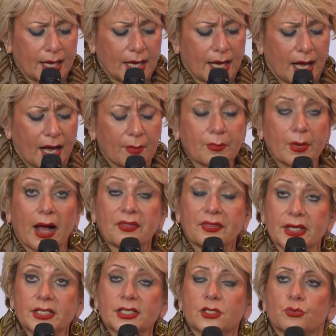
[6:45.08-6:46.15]
And
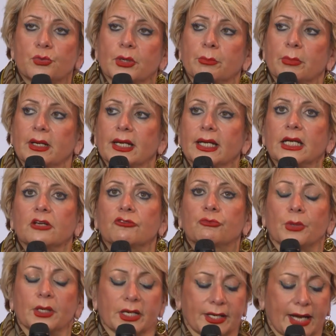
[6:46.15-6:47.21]
this, we believe,
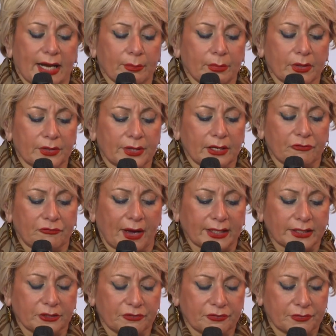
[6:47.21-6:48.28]
will enable the
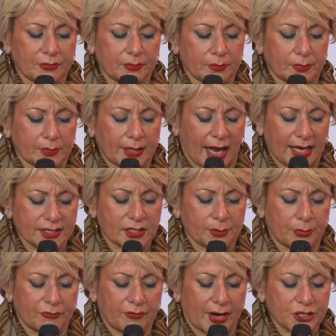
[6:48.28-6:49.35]
effective cancer
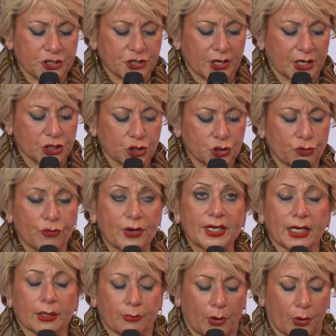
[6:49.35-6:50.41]
prevention and
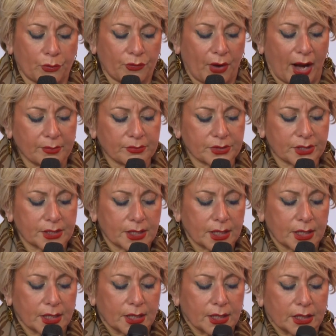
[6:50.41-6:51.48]
screening programs,
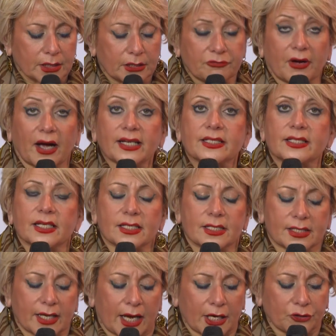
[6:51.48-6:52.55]
devices,
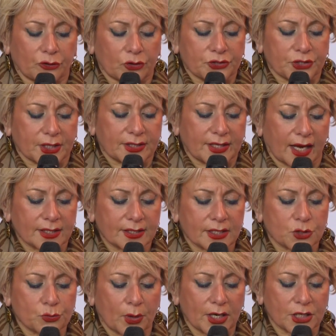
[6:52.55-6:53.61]
diagnostic tests,
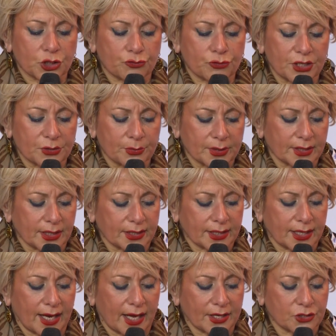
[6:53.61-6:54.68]
as well as treatment and
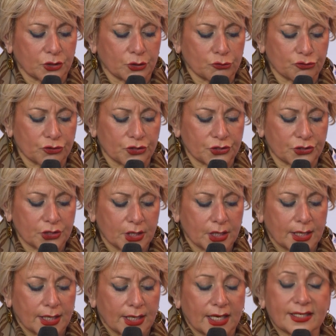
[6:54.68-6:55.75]
care solutions
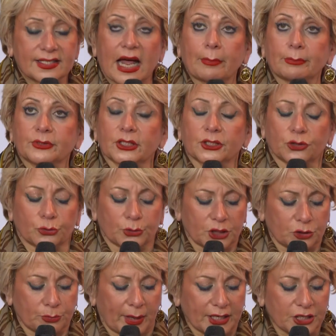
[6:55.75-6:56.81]
adapted to
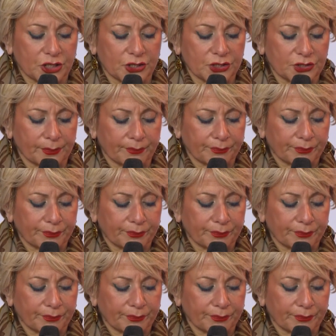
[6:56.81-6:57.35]
each patient.